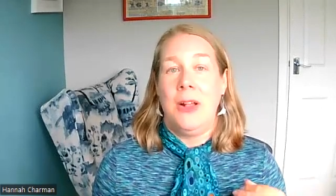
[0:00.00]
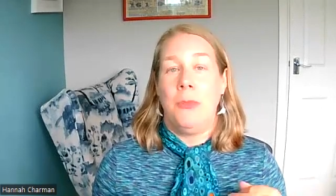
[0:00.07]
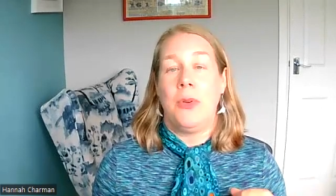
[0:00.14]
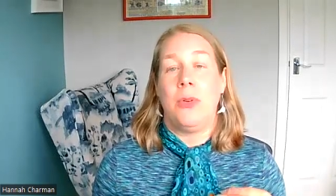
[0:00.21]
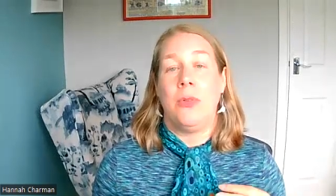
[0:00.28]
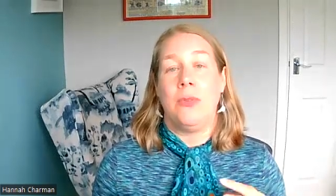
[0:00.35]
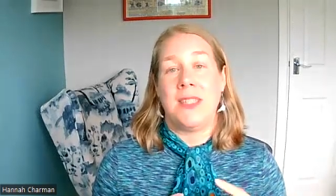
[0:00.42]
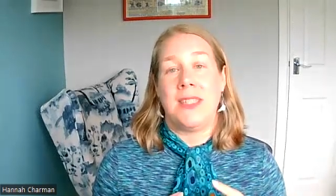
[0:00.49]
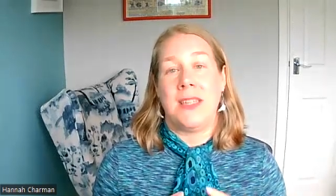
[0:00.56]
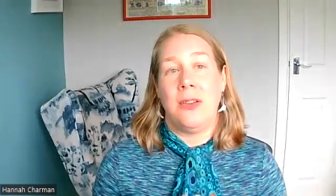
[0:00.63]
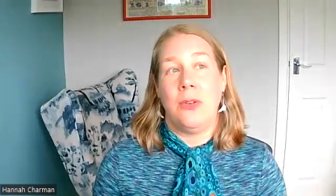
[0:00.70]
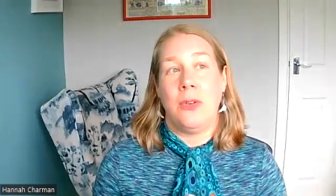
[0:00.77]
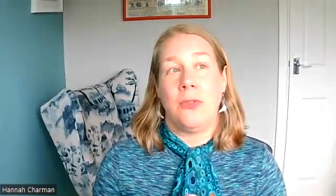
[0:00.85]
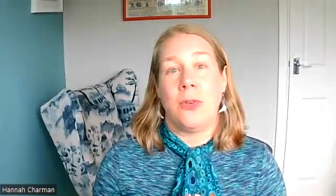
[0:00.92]
But
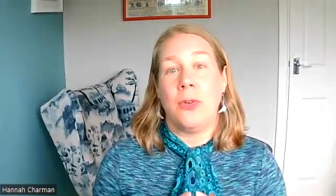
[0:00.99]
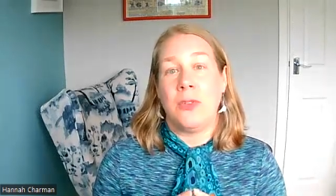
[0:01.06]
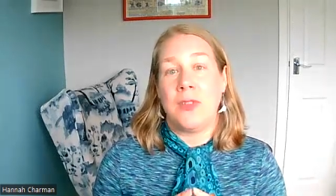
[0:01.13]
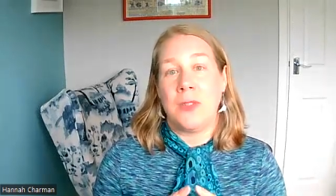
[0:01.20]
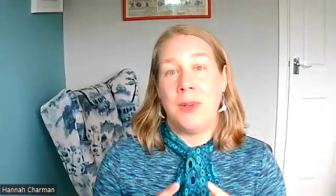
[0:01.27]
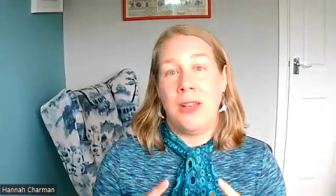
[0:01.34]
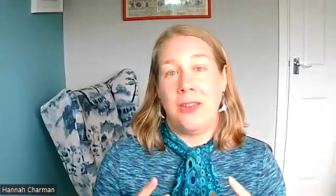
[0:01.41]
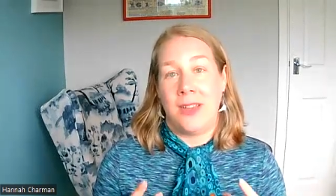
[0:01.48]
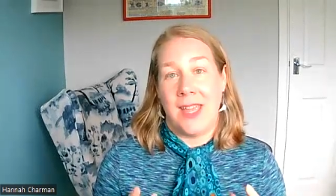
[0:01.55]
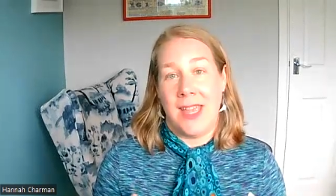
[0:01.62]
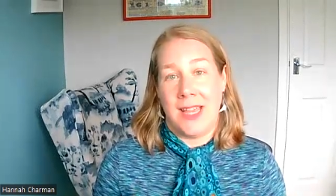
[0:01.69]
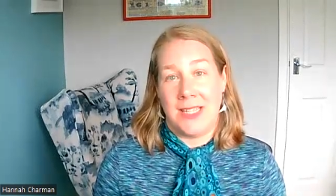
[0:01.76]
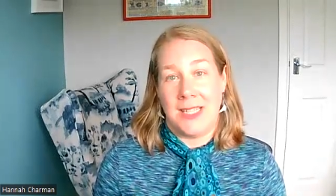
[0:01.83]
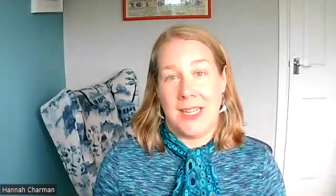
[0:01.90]
also, of course, we're
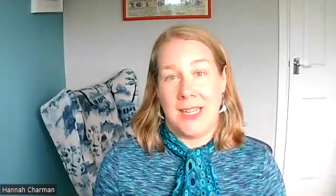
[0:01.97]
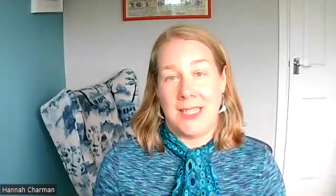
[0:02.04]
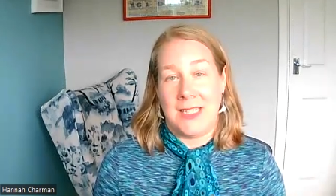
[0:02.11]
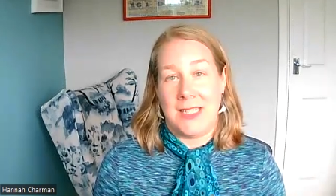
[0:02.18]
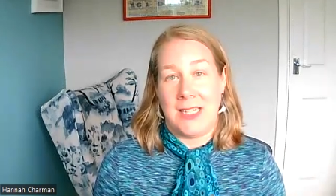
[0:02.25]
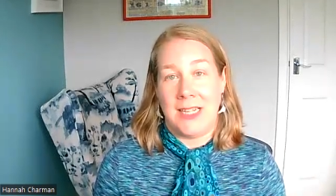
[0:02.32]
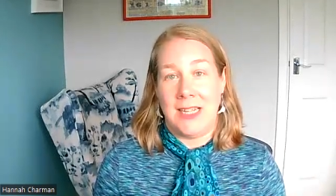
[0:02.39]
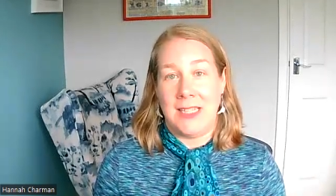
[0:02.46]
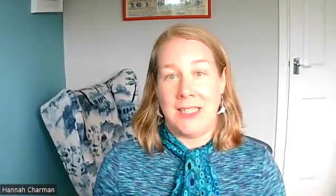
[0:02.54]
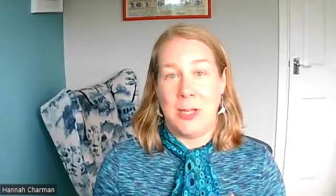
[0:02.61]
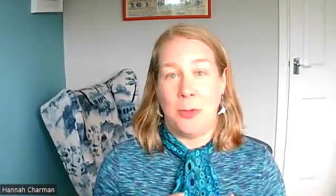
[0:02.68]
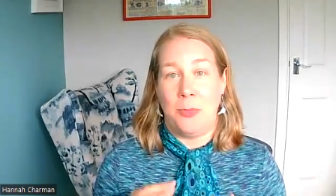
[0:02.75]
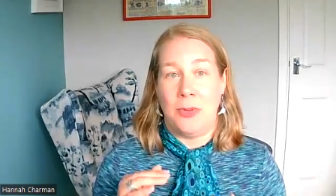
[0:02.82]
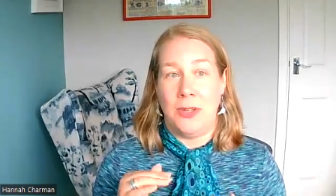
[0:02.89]
looking at it holistically. There's
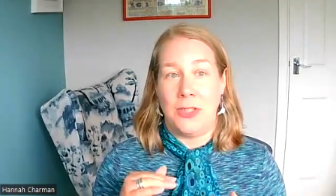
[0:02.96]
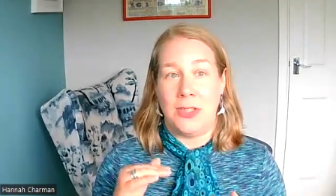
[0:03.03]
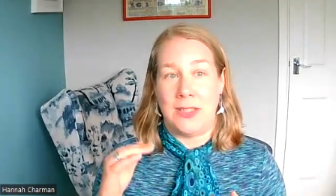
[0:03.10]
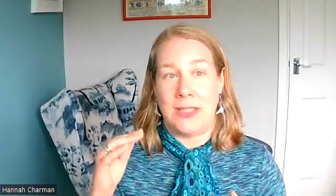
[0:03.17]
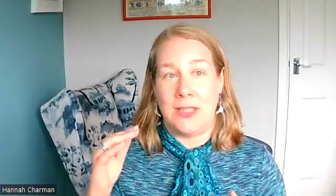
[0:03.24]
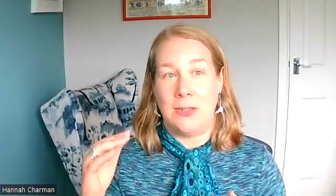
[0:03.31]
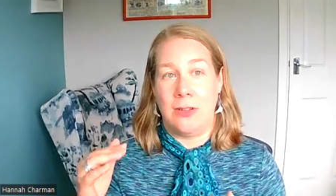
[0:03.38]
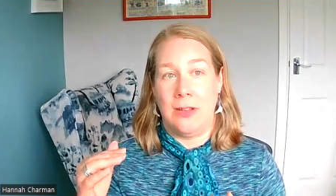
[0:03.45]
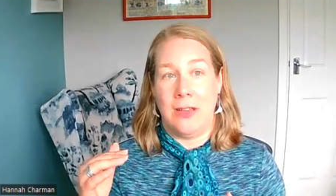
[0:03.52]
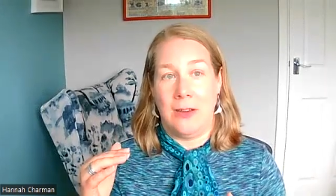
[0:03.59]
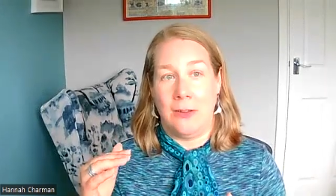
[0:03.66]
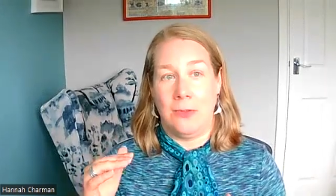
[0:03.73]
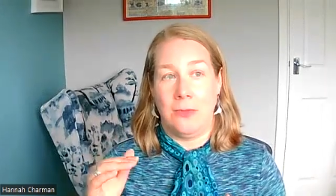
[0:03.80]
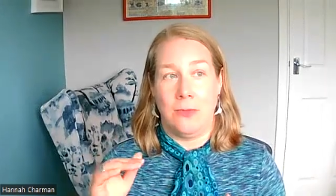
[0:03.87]
no point just,
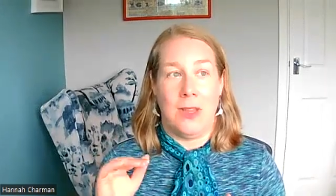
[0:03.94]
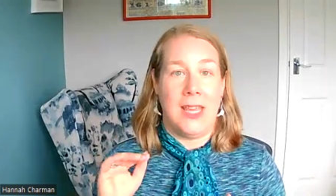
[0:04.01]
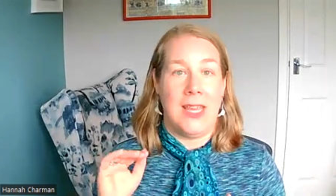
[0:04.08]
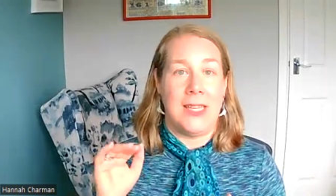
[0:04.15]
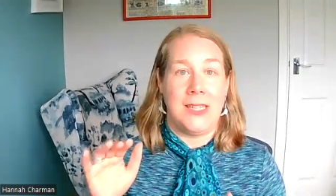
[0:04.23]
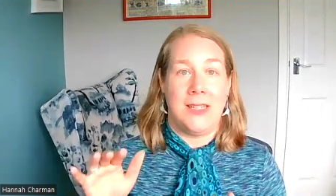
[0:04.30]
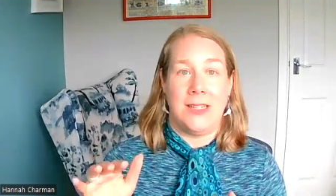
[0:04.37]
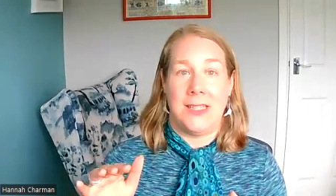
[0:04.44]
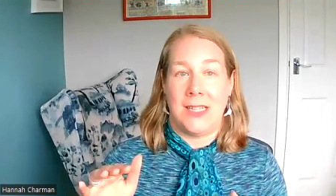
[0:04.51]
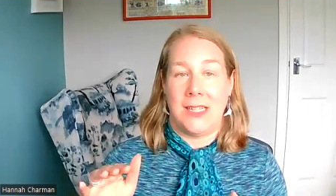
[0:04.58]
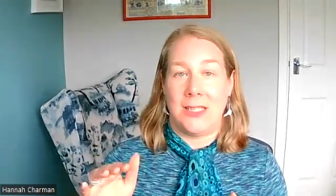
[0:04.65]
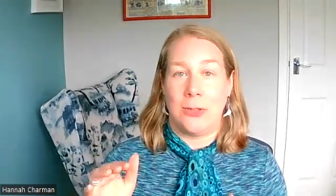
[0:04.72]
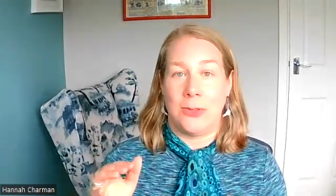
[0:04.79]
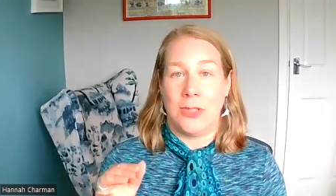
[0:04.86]
hitting the
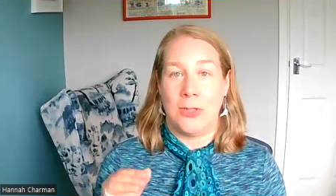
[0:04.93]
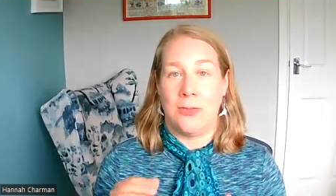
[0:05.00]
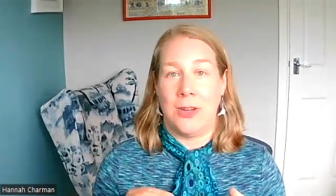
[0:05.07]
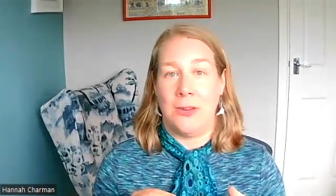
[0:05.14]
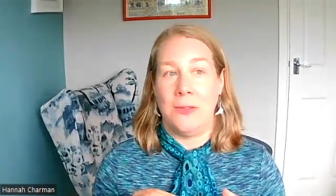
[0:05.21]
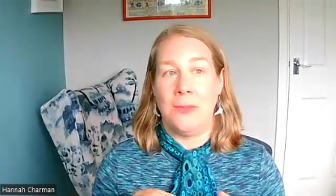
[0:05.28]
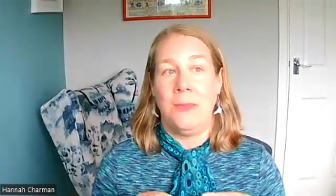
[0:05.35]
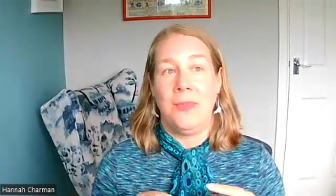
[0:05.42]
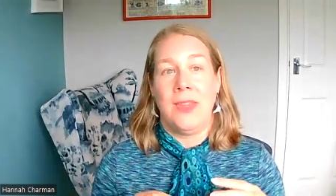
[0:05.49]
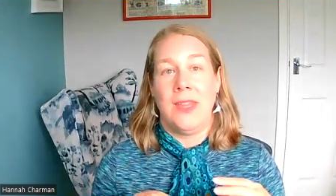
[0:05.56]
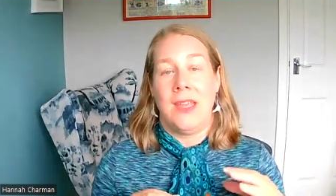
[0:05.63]
testosterone